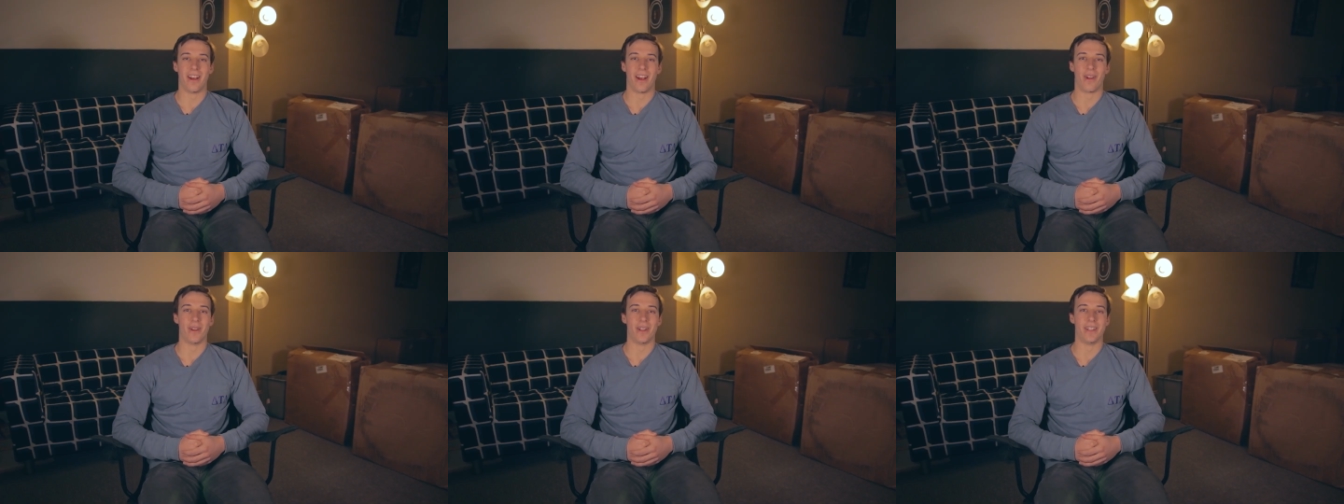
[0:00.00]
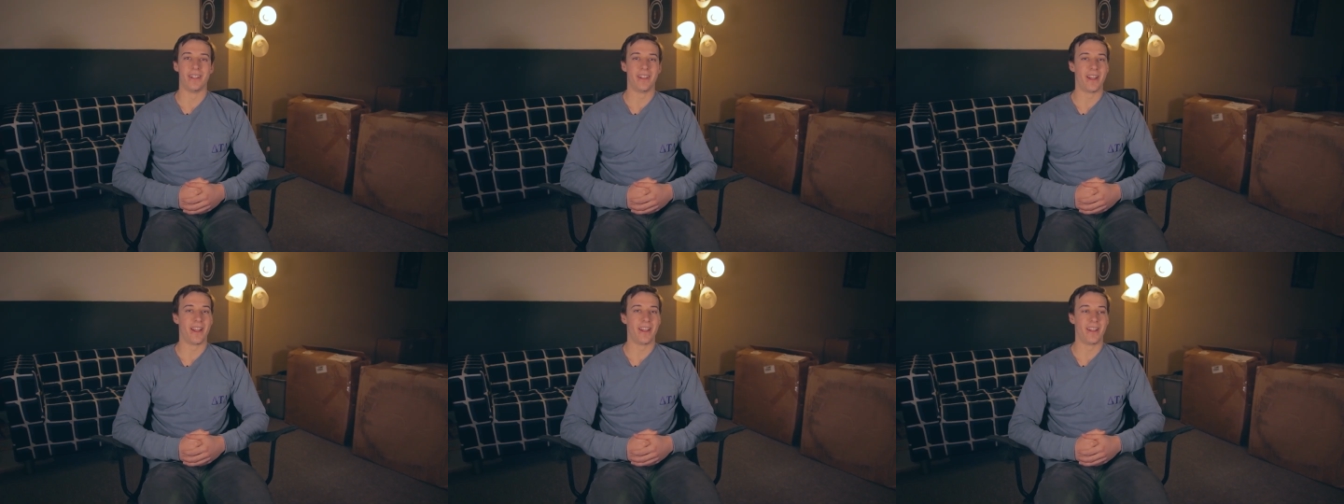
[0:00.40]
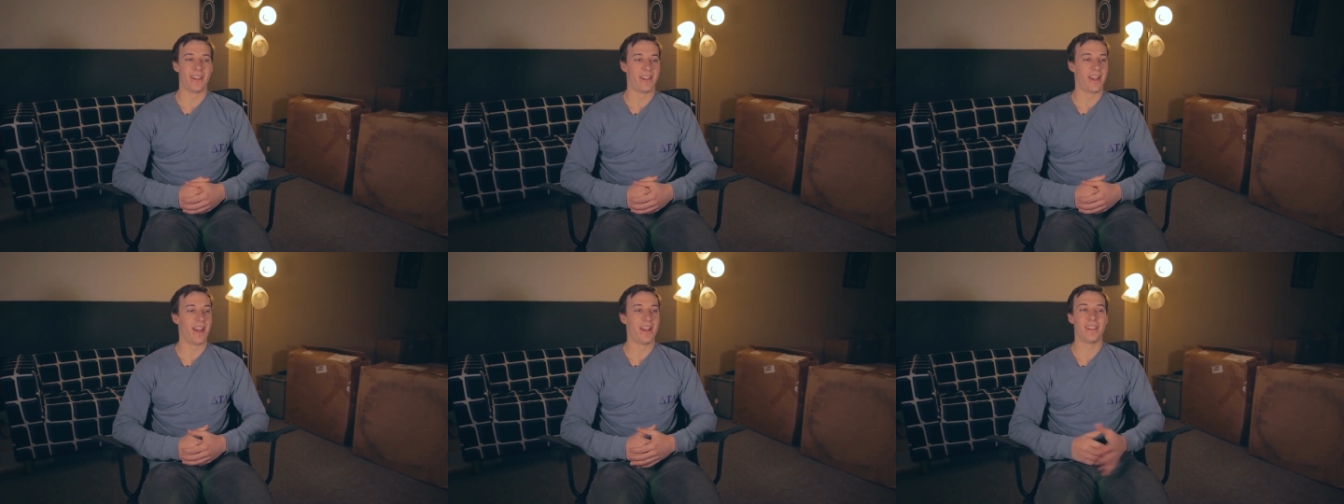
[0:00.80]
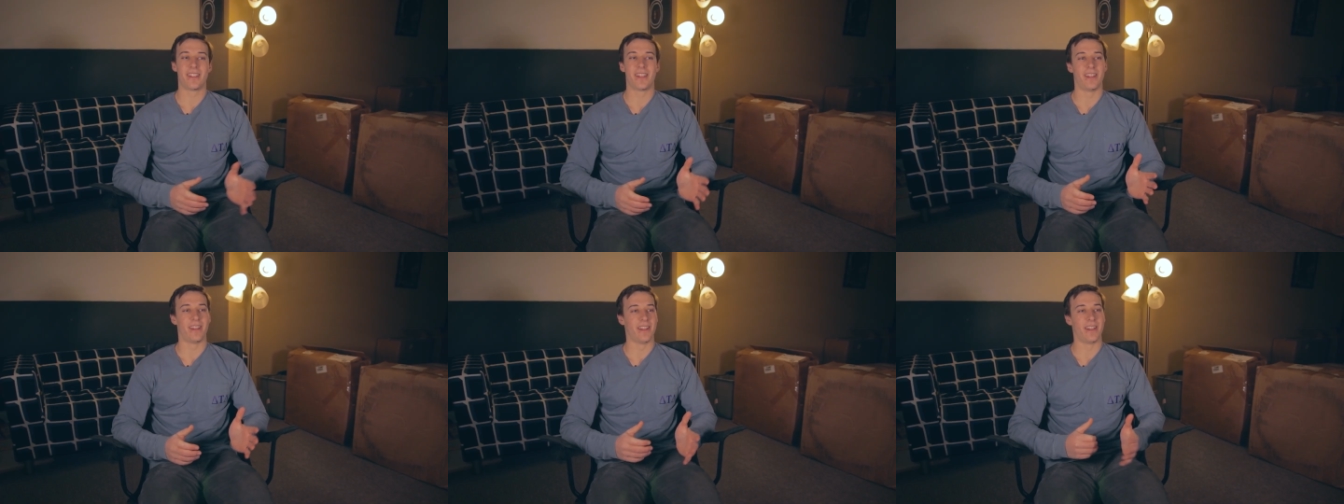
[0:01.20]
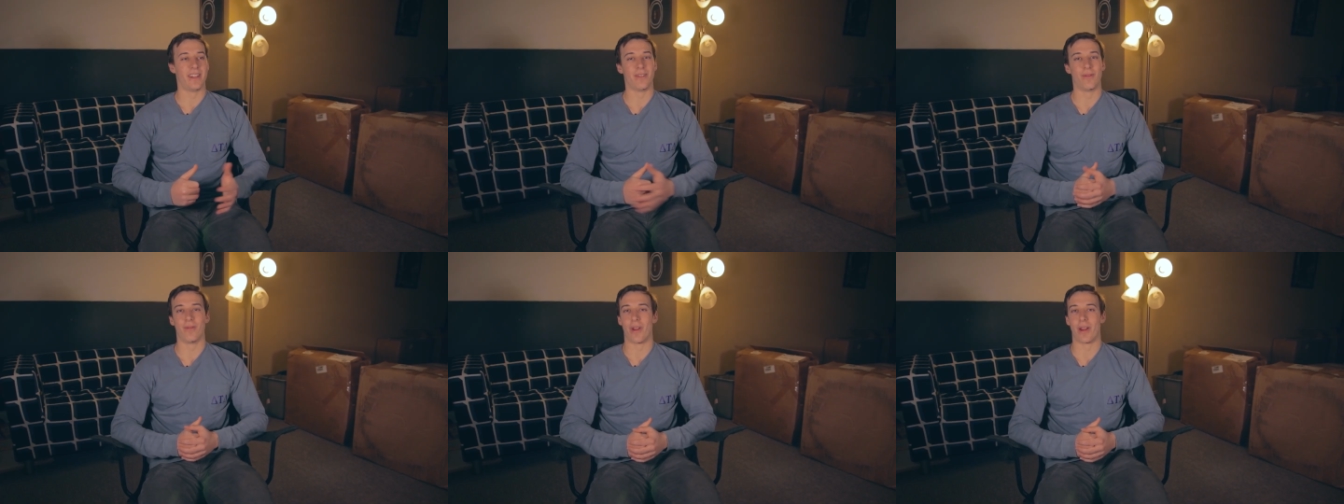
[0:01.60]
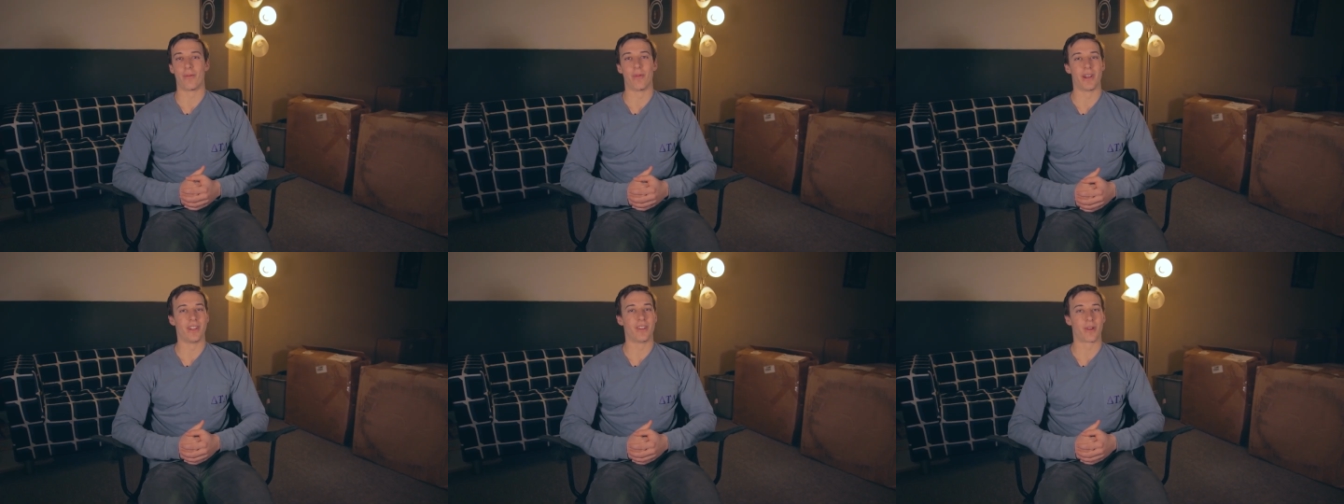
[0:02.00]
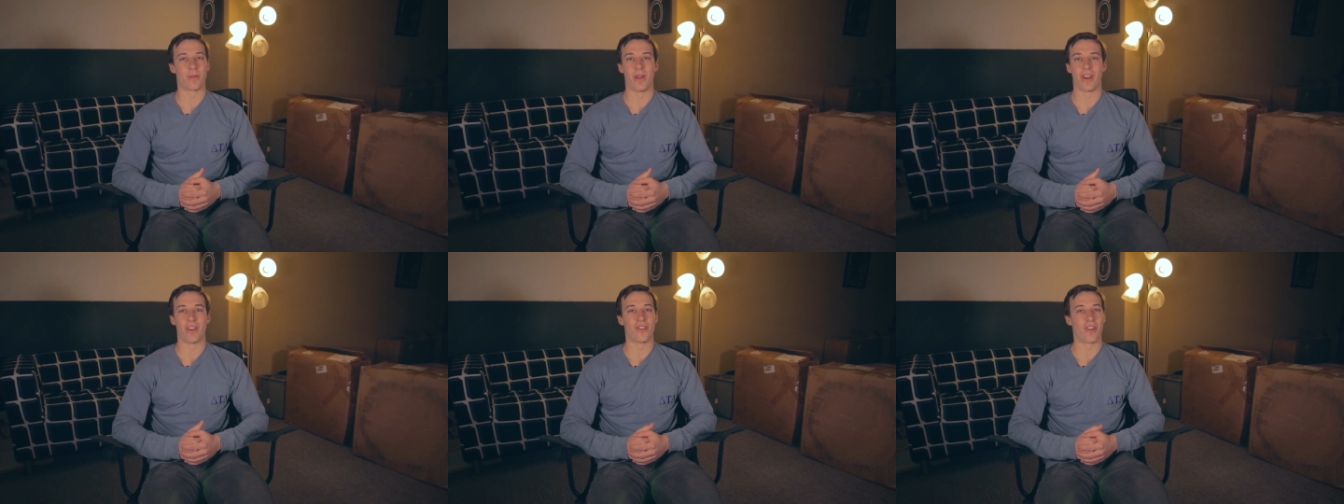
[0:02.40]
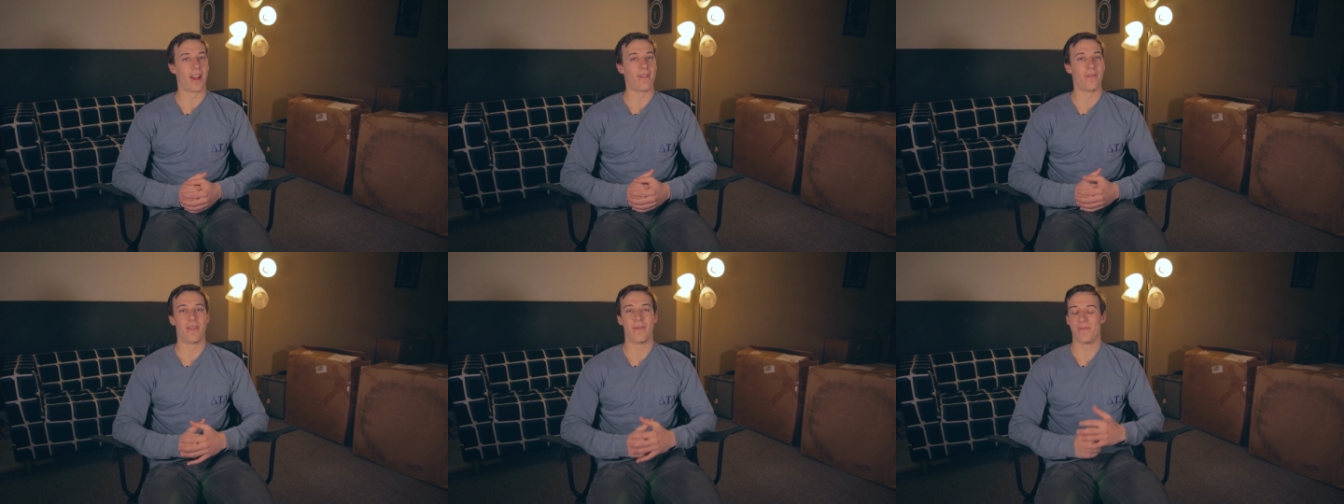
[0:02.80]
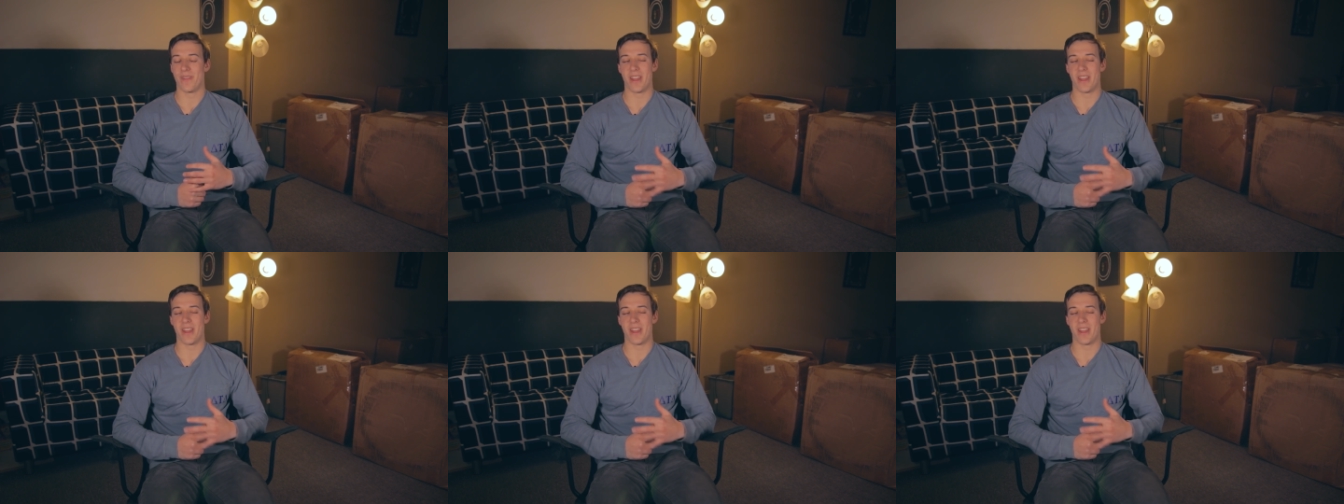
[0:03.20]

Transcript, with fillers: and I instantly, like when he took me on a drive,